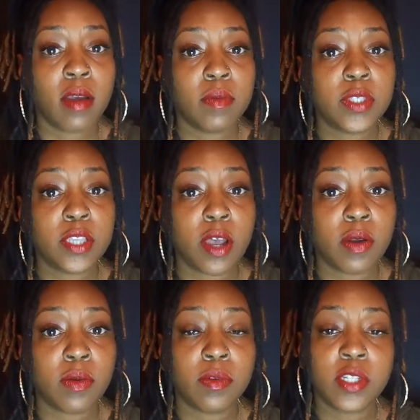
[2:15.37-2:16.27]

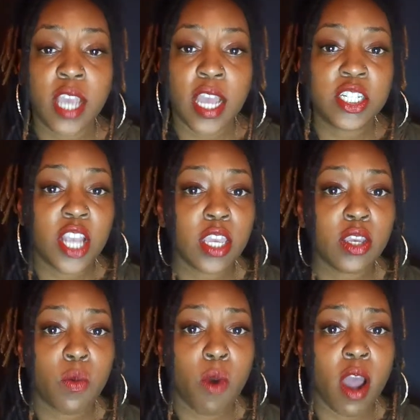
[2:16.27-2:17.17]
So yeah, check
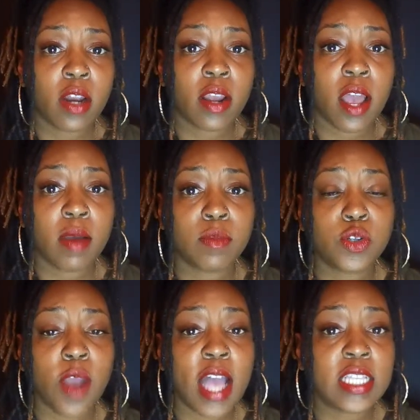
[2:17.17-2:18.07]
your water.
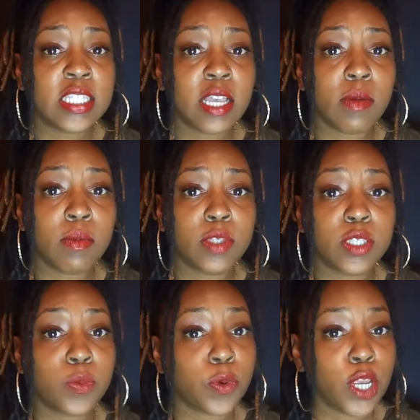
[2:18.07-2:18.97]
Try some
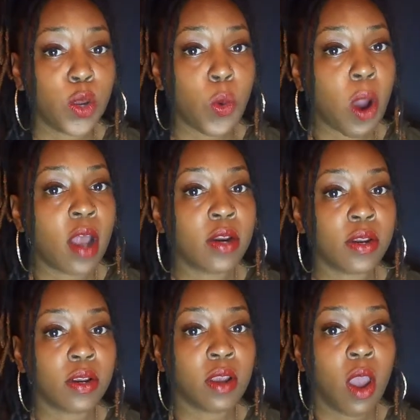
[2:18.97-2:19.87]
spring
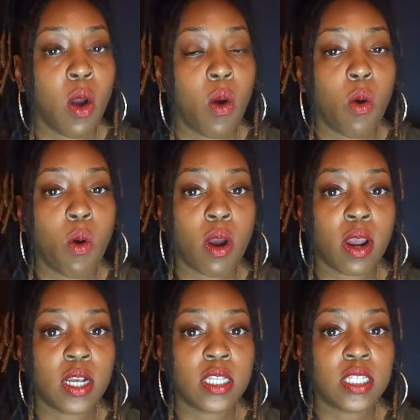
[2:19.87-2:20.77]
water
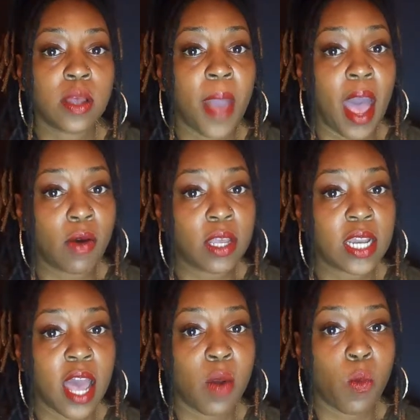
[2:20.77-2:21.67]
or some
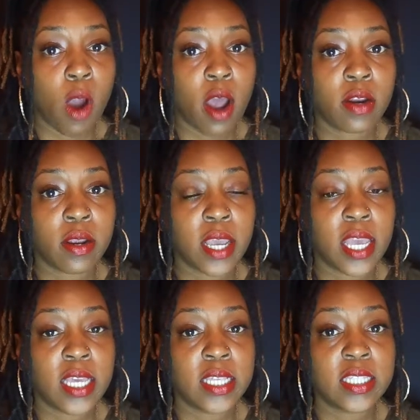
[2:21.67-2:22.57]
alkaline water
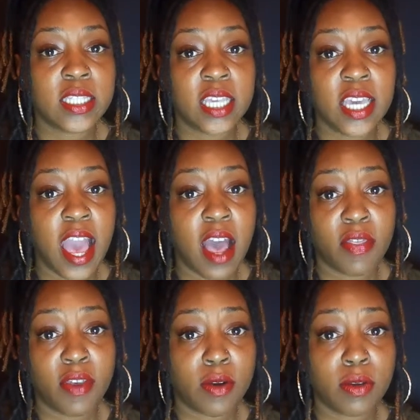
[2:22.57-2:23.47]
and see how
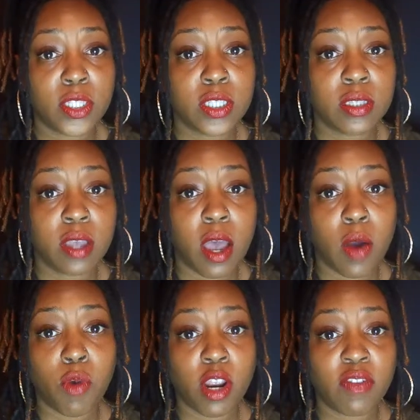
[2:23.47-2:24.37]
those
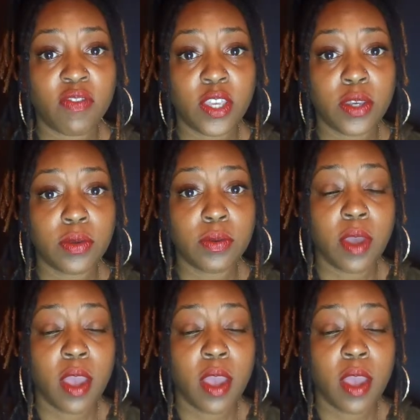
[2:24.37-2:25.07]
work for you.